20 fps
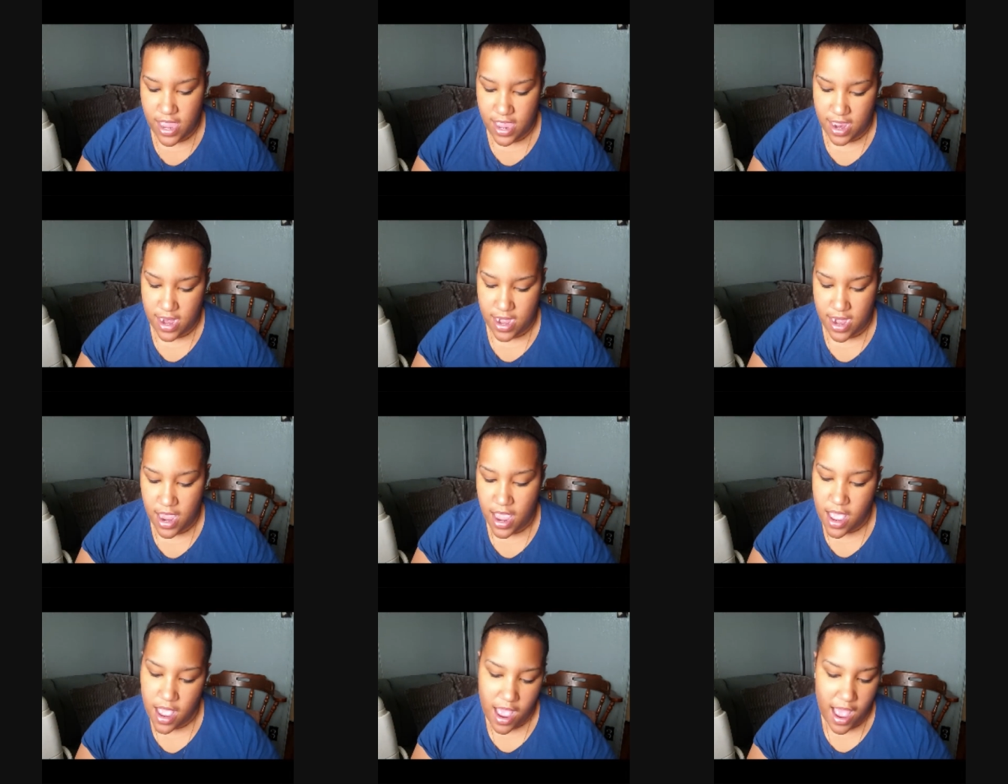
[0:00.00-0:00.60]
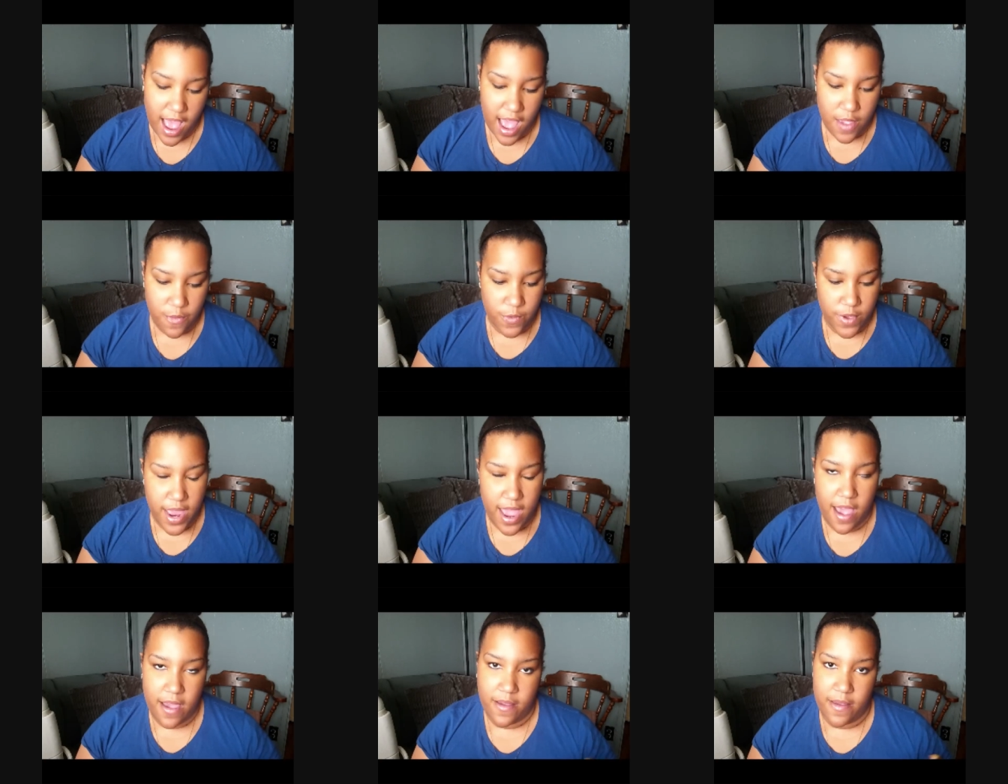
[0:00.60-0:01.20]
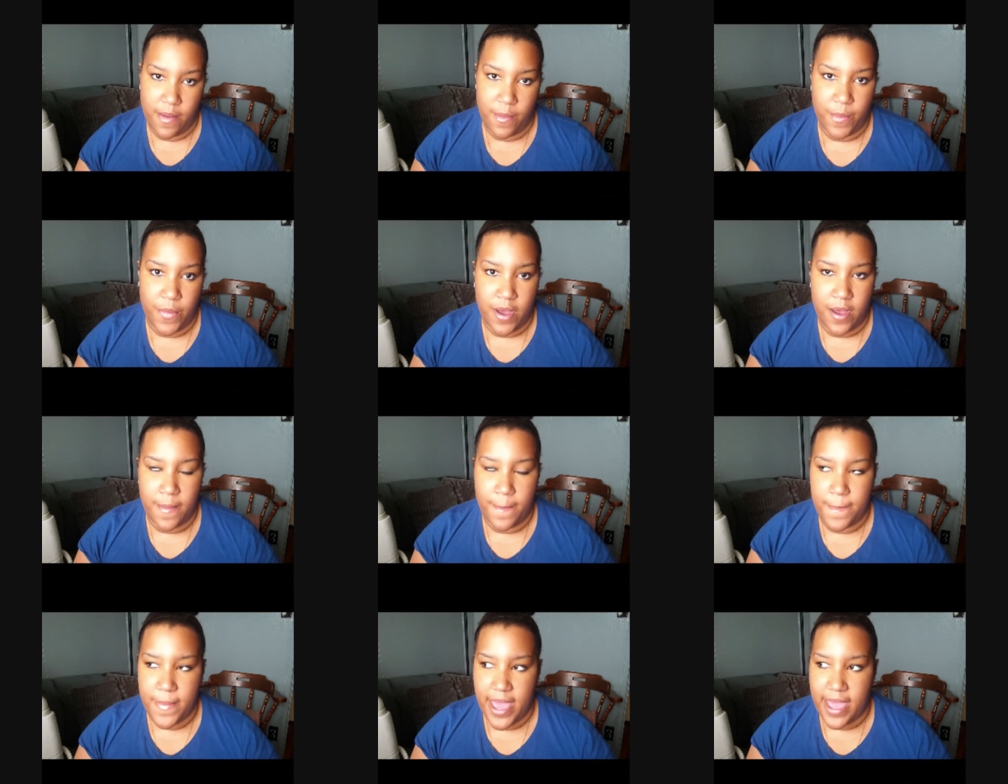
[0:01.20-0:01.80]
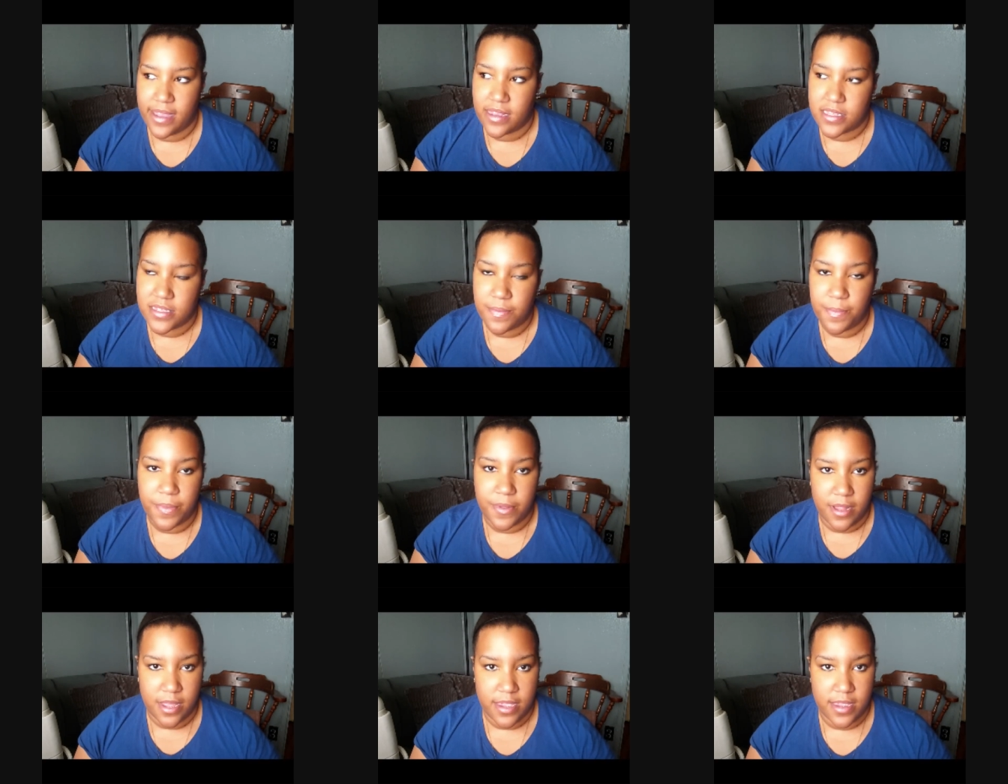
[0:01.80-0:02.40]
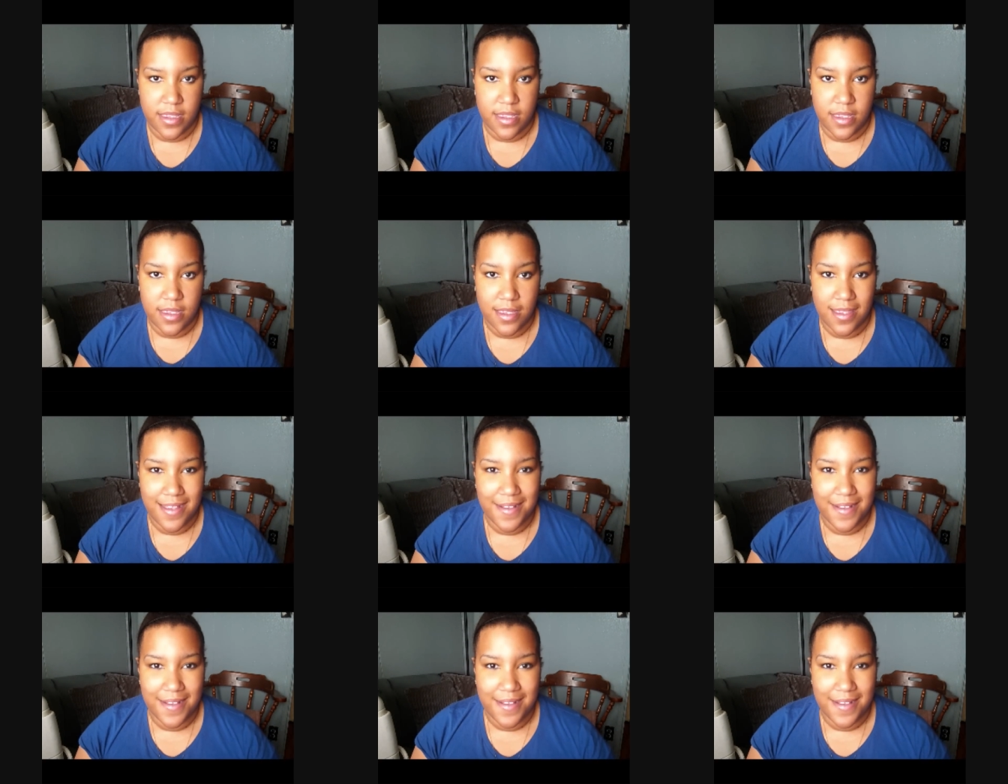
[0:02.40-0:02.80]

And I went out and bought MAC's Blunt.